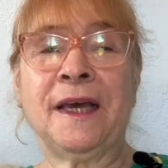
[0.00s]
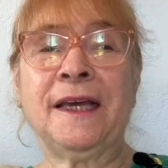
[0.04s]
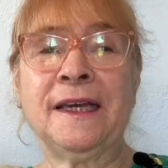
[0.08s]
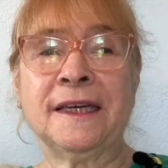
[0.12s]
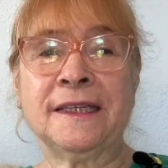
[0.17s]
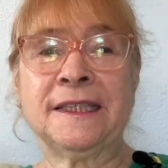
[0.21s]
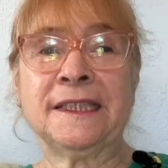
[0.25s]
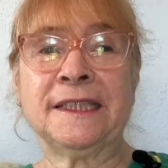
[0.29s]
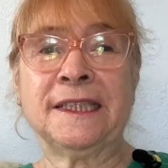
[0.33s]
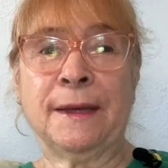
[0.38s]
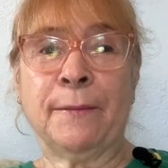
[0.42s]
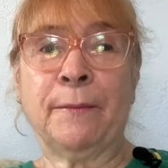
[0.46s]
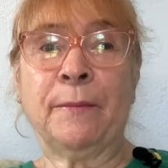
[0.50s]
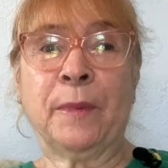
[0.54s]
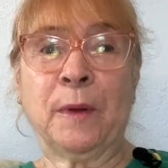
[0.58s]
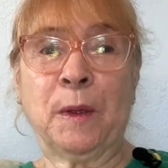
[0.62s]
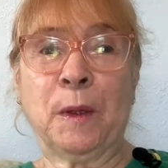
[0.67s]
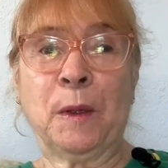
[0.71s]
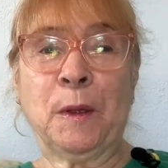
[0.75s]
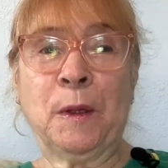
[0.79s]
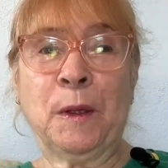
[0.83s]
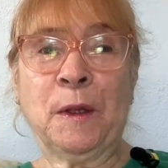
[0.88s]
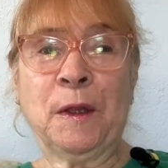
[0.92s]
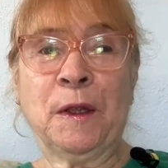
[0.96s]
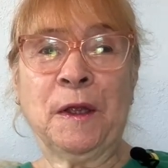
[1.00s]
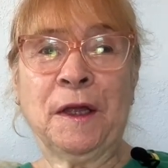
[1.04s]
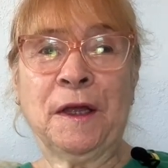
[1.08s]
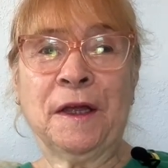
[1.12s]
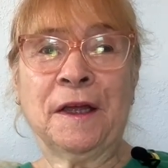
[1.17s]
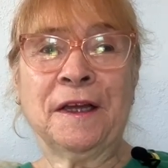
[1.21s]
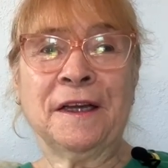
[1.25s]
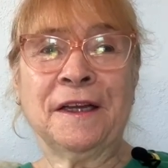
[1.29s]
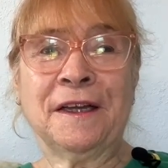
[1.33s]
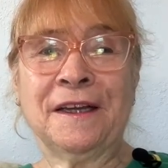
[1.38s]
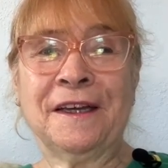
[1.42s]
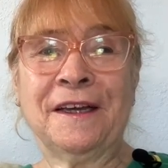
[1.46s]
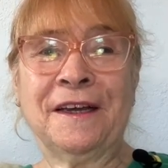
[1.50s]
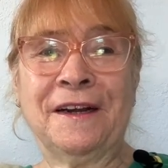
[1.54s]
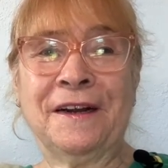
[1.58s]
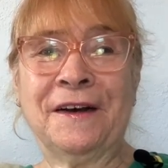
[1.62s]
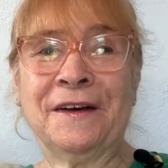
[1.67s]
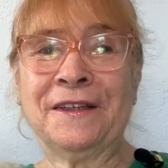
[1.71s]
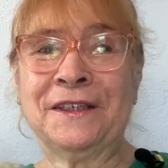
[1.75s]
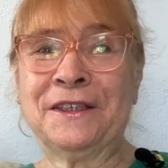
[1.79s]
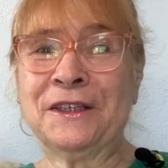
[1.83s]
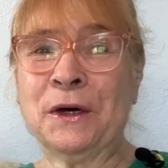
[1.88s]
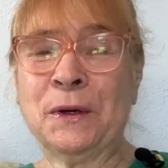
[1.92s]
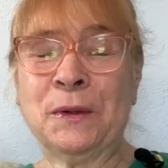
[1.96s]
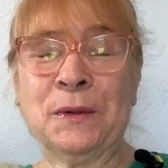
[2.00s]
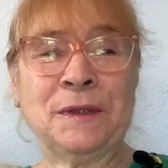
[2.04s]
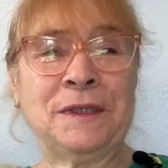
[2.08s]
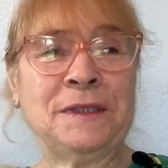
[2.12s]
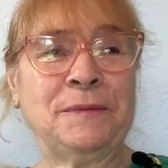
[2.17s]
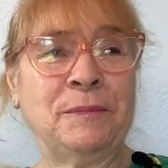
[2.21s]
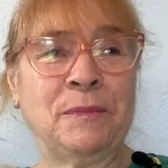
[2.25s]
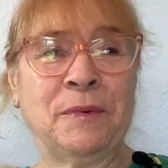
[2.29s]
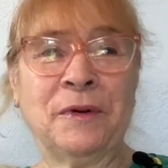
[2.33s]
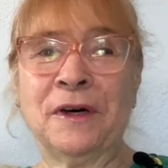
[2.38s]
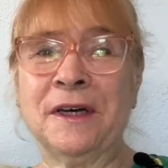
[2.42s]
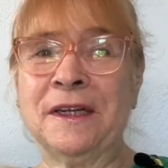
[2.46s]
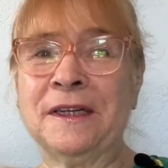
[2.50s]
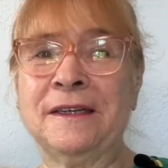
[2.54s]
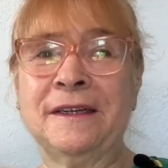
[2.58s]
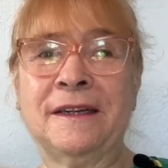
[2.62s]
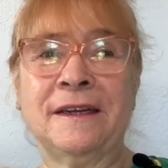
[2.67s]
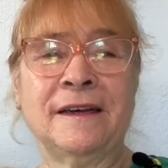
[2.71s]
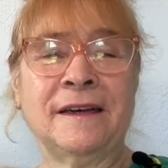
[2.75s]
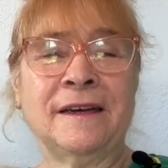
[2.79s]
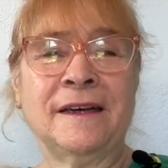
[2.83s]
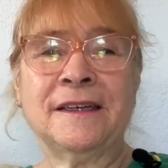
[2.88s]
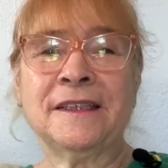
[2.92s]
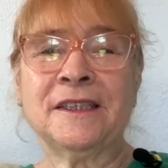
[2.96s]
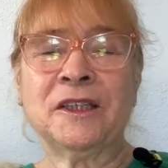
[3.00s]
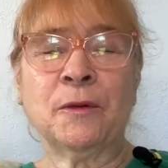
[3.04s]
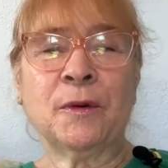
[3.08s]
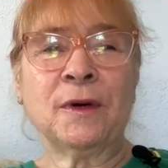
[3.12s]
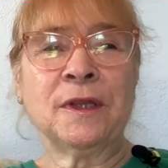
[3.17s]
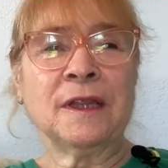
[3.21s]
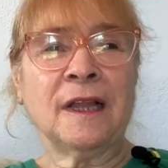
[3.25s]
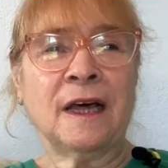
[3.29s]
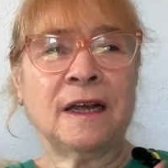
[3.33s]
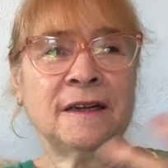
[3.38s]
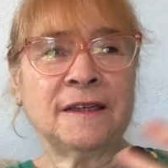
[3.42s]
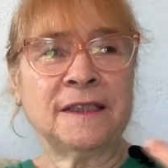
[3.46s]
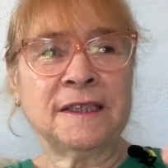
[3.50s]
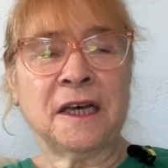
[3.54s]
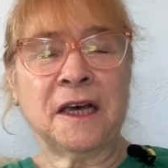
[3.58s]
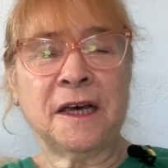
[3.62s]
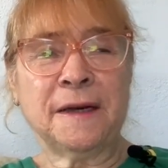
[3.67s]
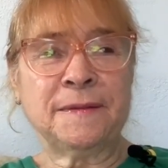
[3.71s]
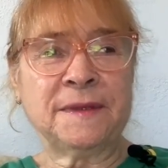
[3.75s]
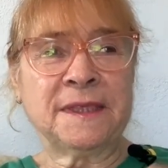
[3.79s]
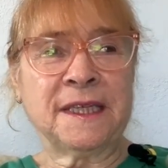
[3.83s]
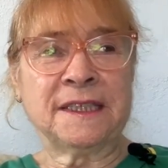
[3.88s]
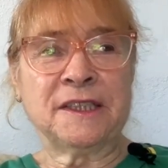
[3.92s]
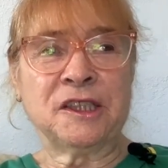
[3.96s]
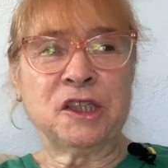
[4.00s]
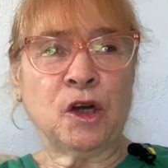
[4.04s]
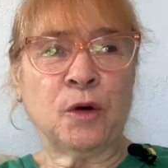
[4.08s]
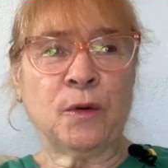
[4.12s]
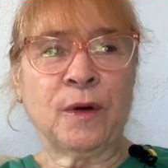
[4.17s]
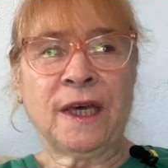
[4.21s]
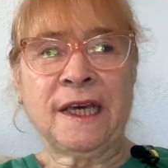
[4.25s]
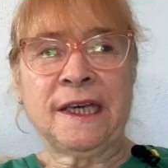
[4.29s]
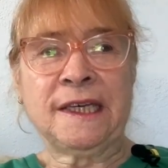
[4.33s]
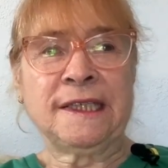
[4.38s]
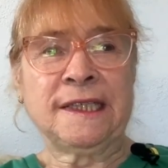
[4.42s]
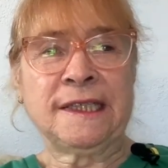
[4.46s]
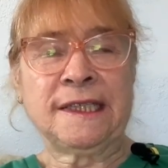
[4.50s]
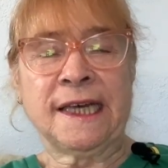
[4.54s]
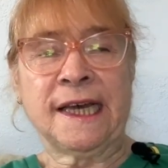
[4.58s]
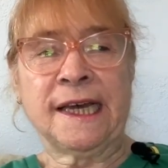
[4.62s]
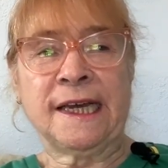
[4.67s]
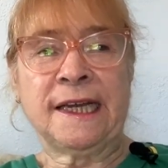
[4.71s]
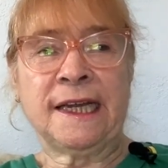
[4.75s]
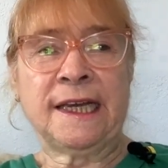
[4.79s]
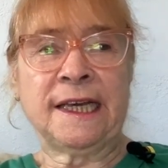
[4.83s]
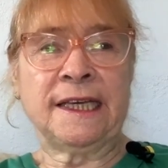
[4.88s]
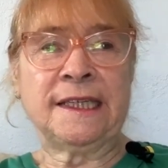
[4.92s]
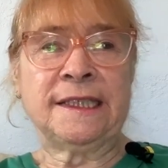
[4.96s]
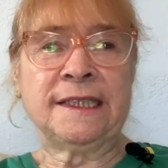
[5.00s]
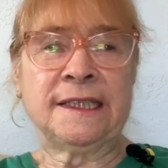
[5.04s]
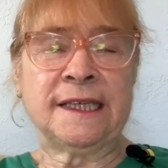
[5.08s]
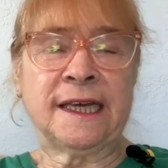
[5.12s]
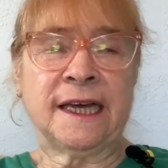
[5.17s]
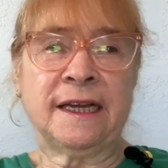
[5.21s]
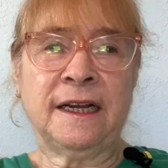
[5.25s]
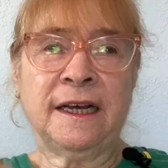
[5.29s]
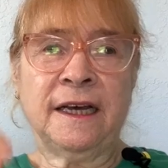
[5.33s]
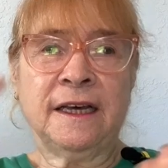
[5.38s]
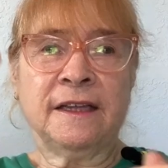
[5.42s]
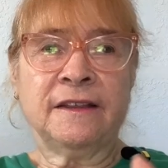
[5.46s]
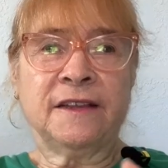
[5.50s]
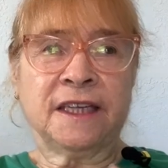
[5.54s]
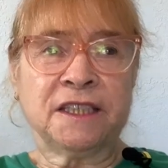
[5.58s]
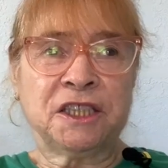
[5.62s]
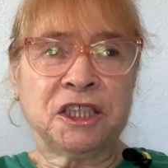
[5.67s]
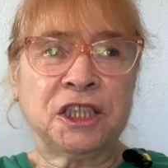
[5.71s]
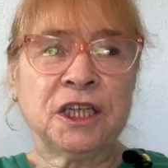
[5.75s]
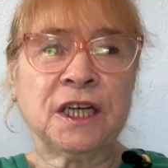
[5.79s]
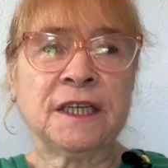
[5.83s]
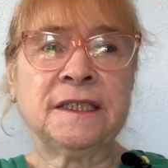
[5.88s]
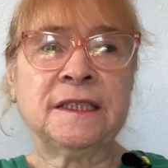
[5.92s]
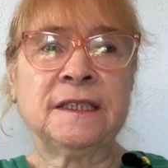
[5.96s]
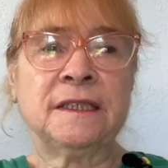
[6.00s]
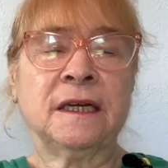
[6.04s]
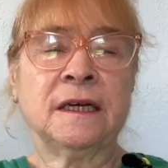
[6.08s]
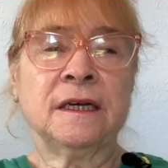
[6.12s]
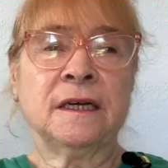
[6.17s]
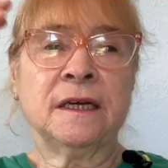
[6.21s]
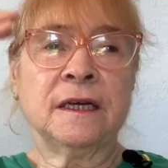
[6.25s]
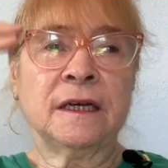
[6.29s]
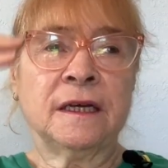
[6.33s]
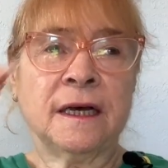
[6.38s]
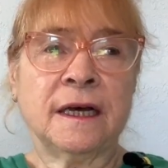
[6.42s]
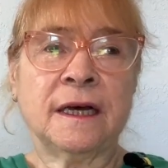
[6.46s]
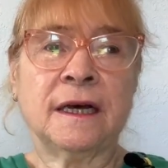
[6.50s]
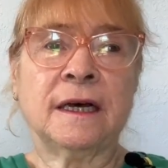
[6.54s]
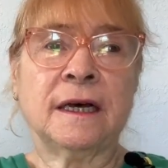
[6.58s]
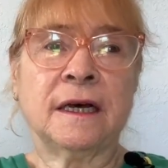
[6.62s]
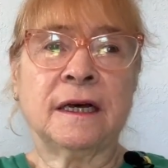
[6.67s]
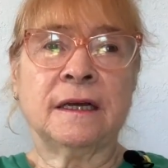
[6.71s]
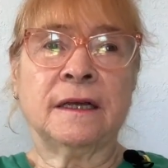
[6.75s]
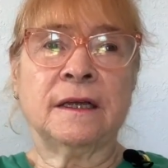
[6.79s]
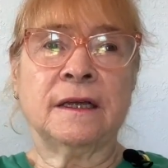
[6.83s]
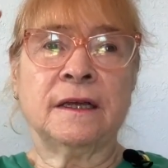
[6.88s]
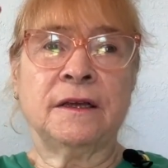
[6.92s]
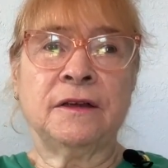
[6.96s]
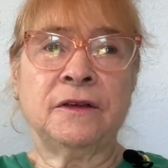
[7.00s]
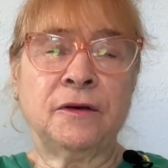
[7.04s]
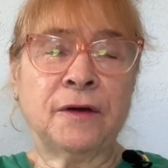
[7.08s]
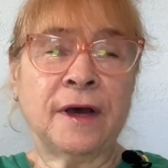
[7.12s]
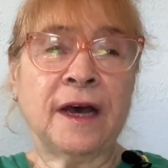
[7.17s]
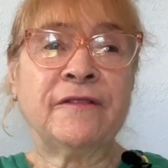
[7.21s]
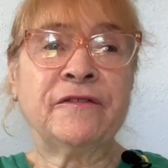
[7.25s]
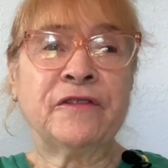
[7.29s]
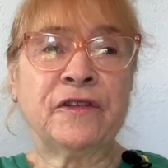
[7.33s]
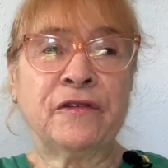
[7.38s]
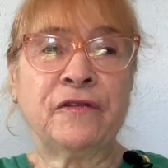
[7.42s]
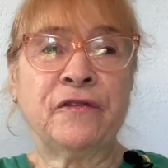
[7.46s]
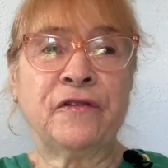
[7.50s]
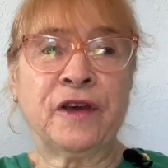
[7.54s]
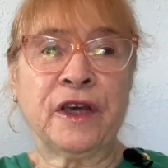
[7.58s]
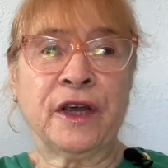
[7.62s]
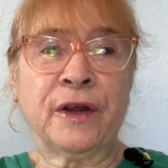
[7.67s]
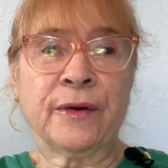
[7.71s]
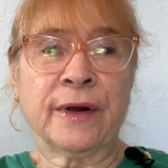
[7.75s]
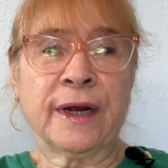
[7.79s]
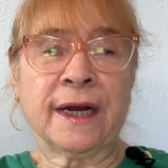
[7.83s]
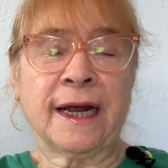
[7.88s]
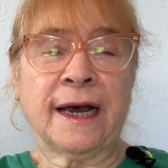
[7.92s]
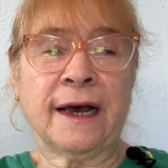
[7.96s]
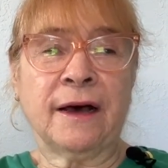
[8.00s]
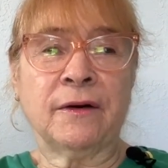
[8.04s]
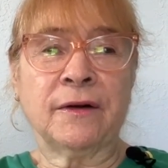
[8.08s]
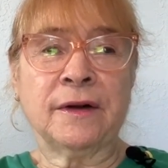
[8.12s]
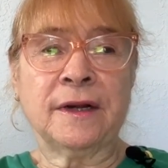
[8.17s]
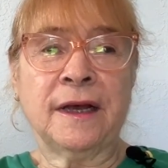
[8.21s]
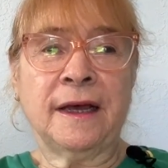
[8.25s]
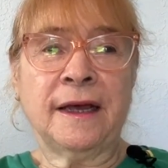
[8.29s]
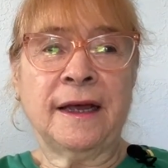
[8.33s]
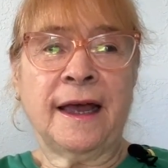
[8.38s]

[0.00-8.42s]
simple, don't put. So a lot of times there's no he said, there's just you have to figure it out.